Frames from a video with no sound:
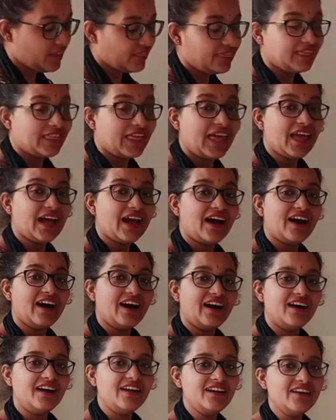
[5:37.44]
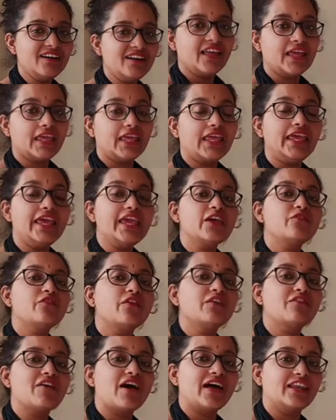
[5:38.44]
They are
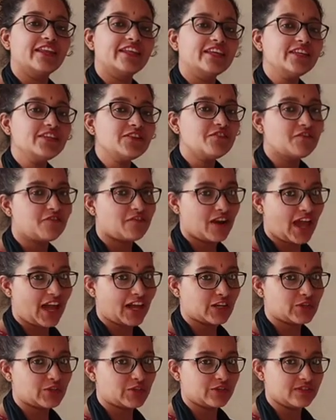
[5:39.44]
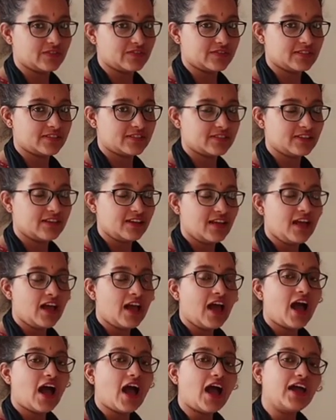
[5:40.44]
equivalent fractions.
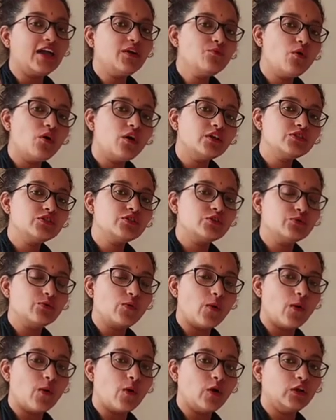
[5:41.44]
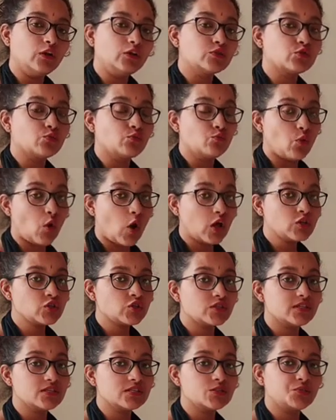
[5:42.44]
I want you all to
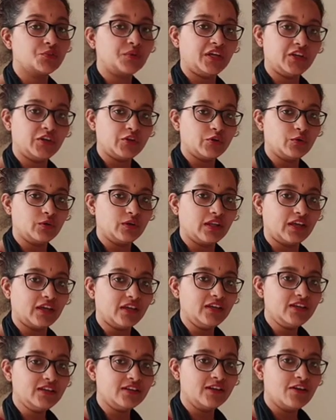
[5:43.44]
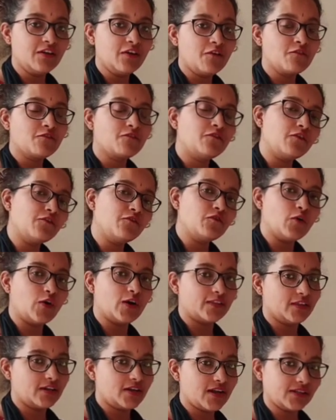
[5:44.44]
watch this video link for
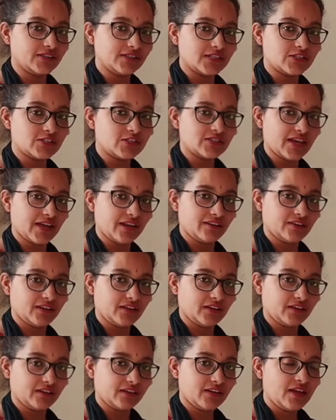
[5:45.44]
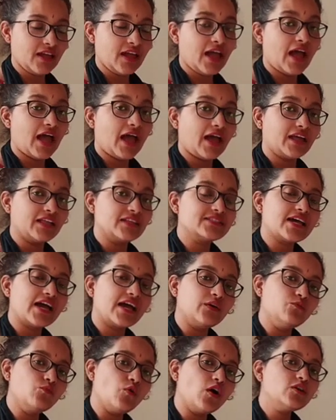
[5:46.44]
further understanding. And
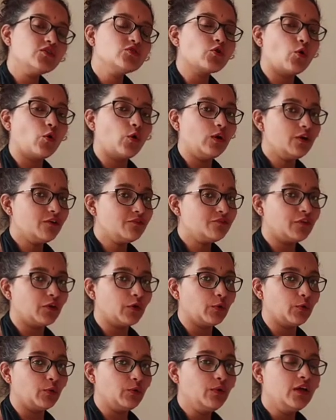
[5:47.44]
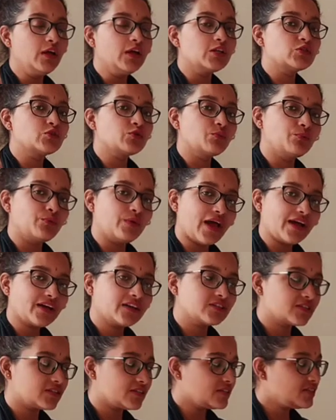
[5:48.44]
I want all of you to
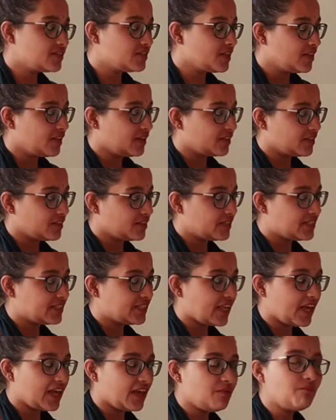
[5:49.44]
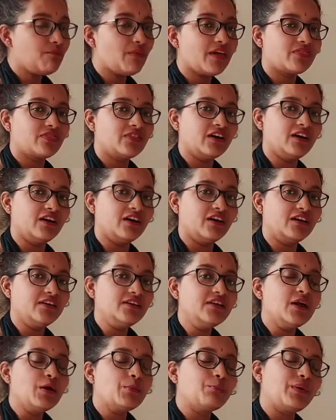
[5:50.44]
practice the same method
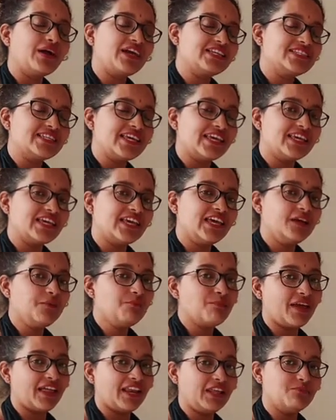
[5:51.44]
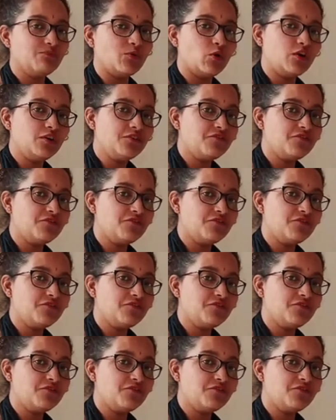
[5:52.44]
by taking many more